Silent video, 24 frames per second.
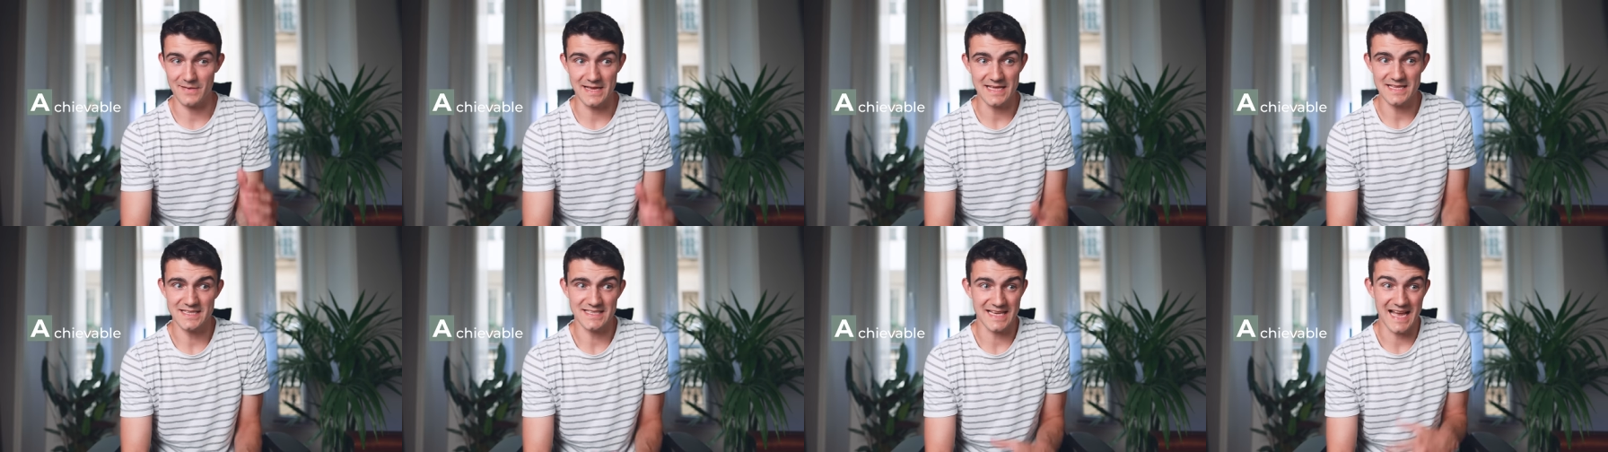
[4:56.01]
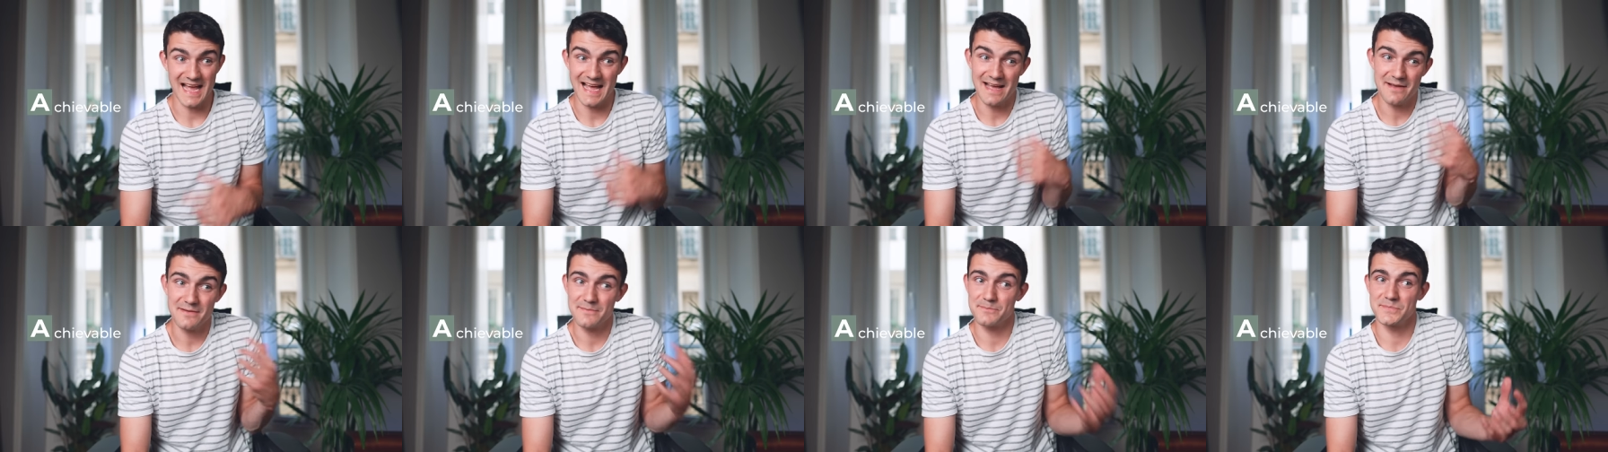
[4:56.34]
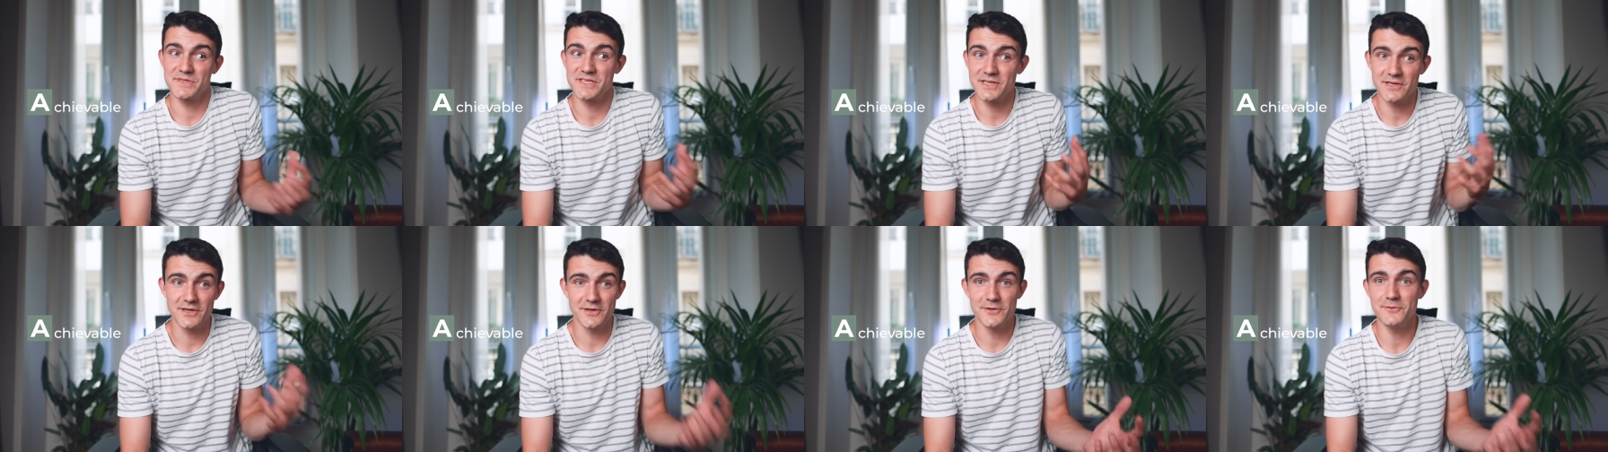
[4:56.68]
it's
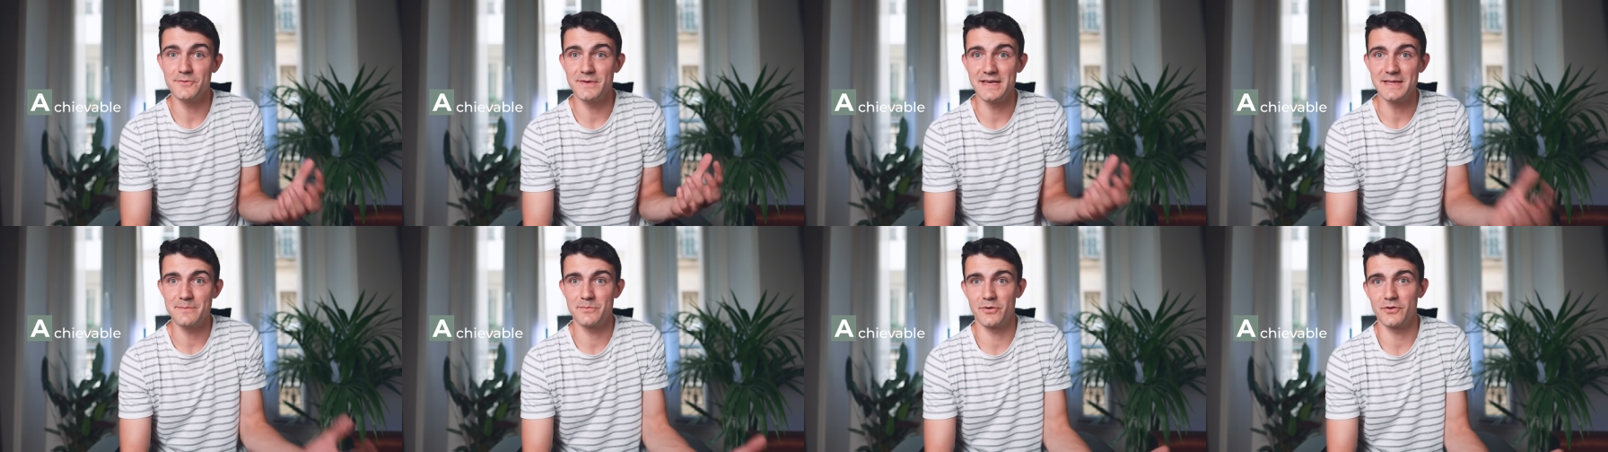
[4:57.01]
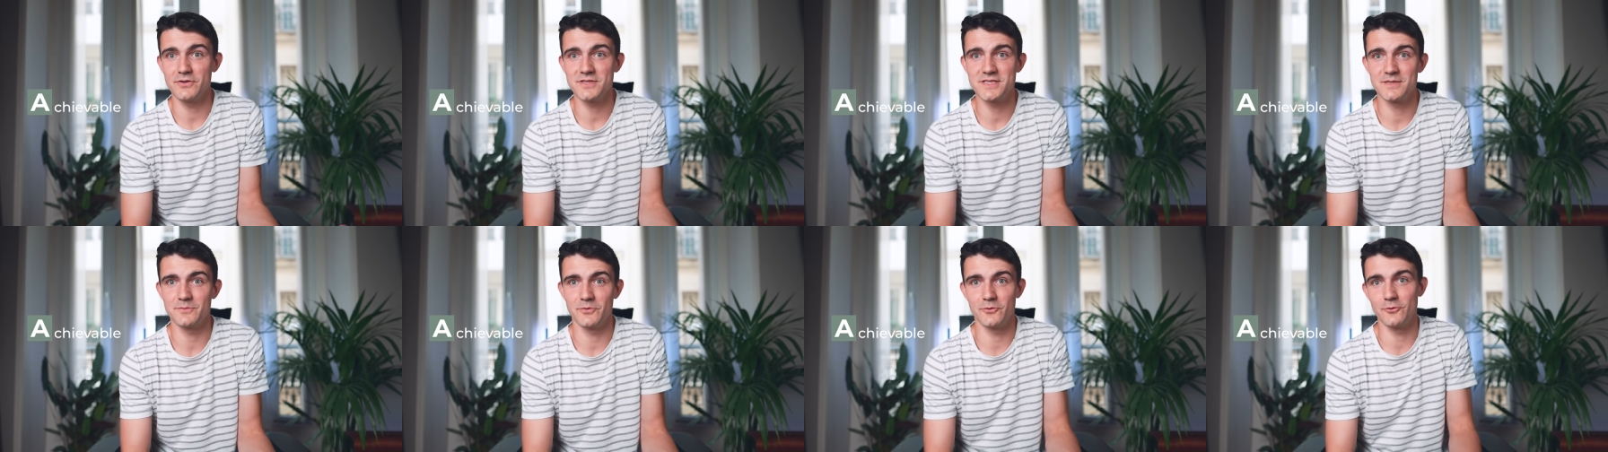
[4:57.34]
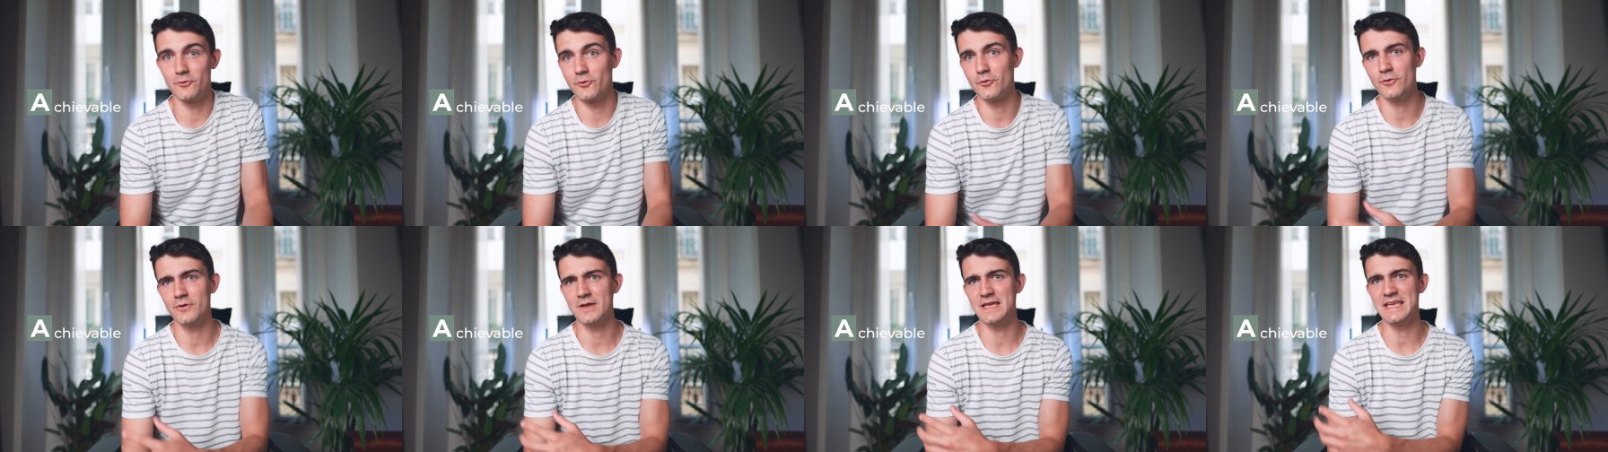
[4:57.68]
absolutely possible
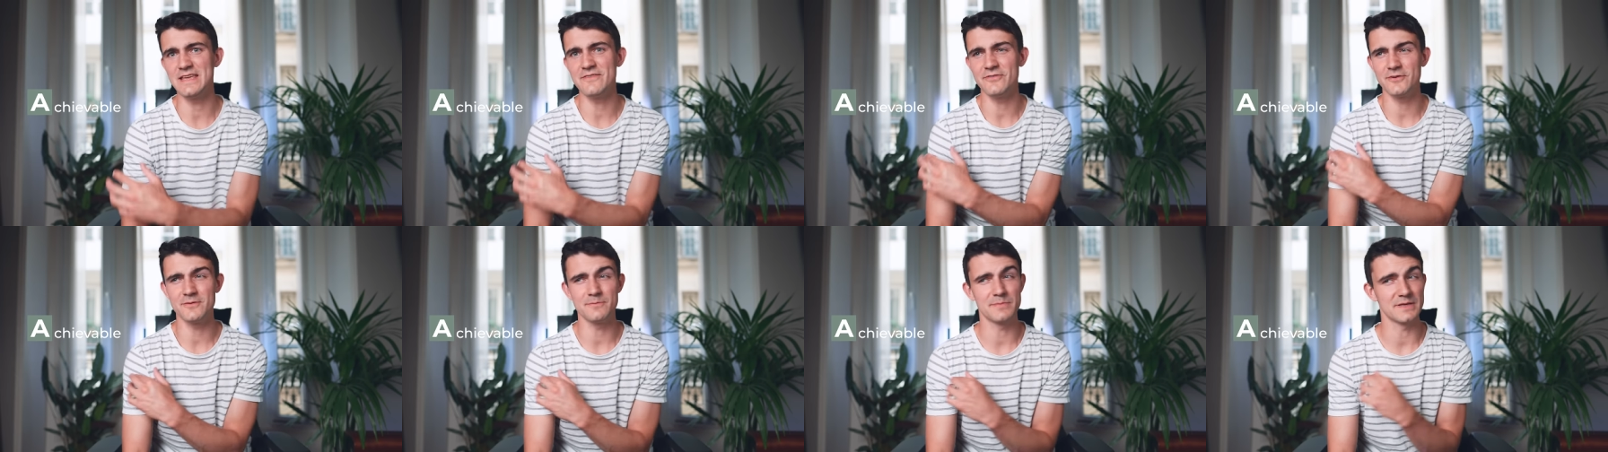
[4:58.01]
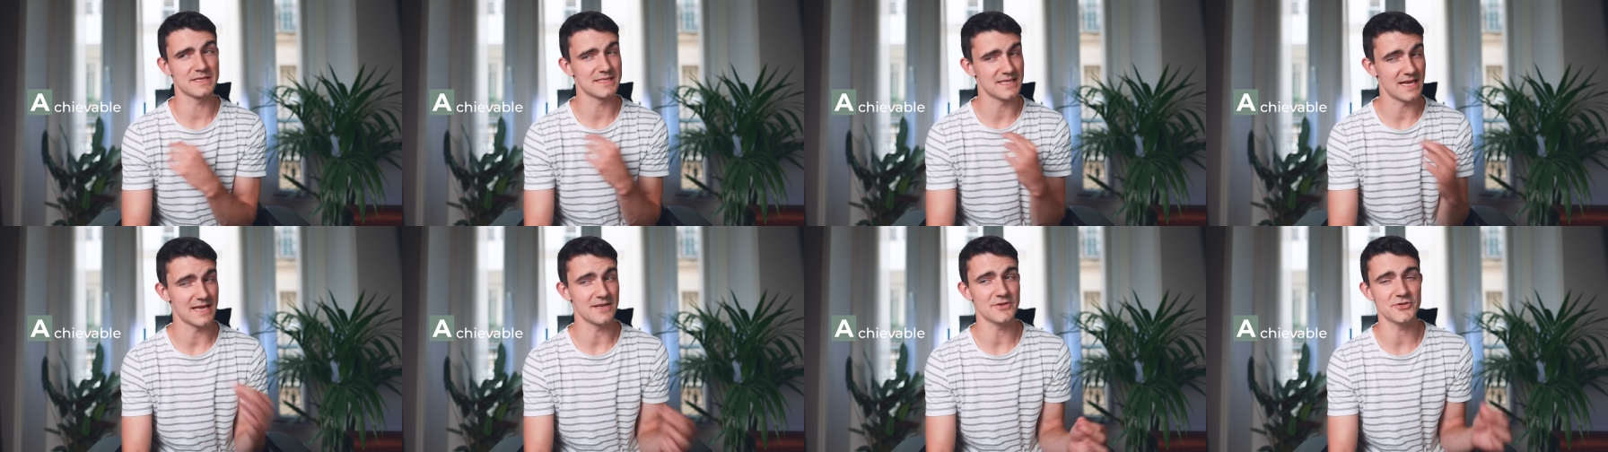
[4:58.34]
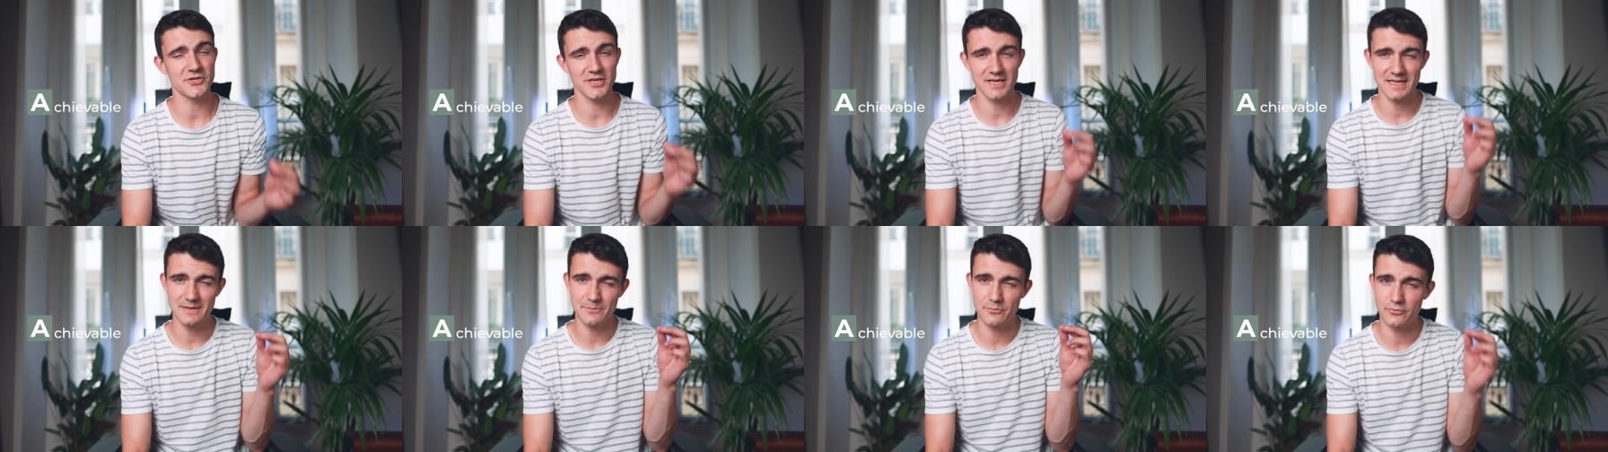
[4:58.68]
or even
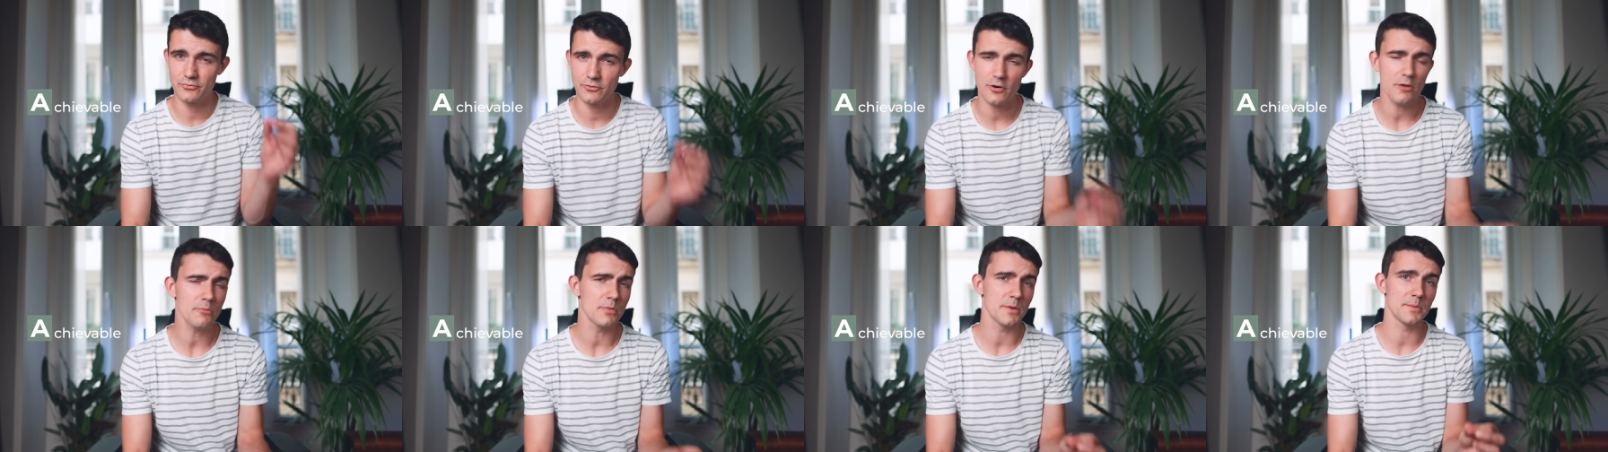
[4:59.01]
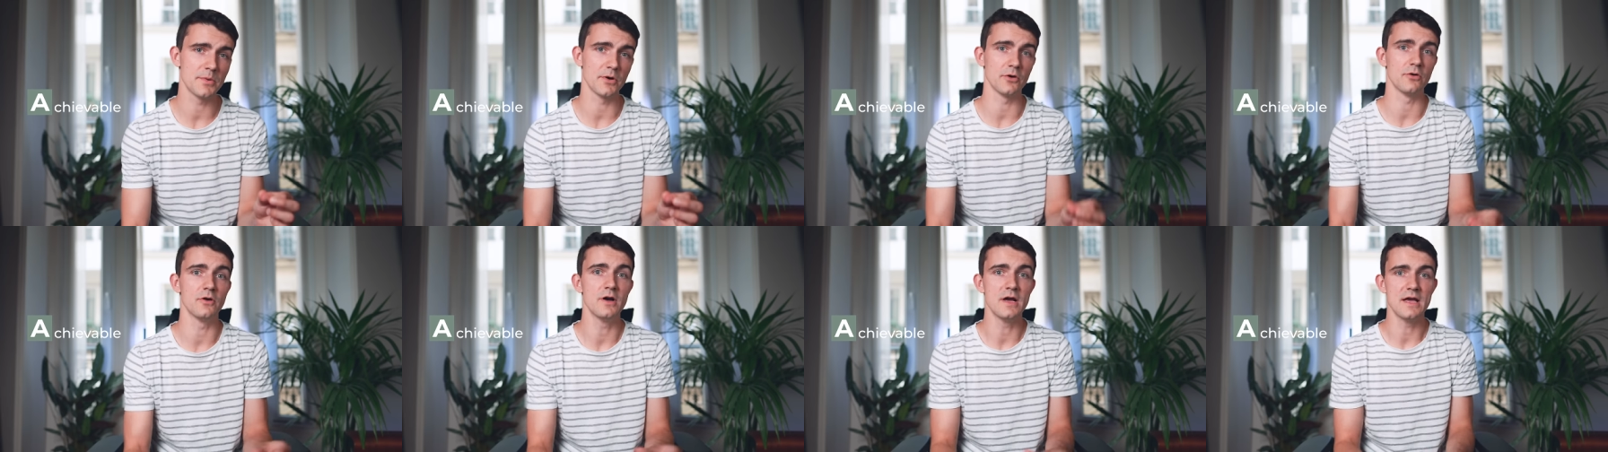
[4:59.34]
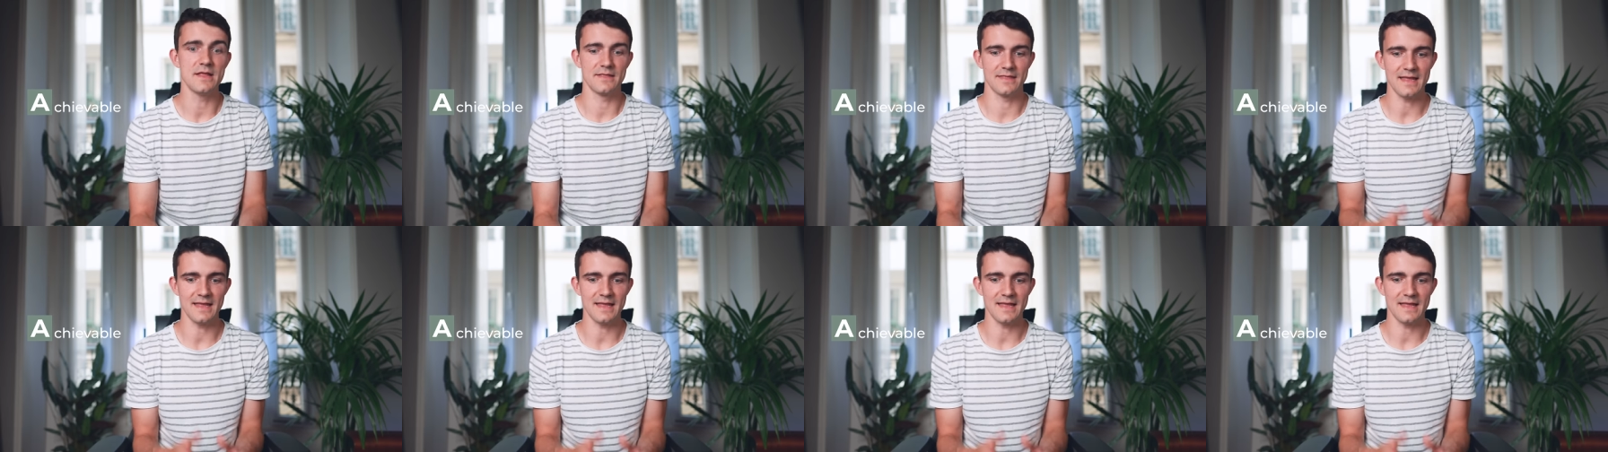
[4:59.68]
potentially probable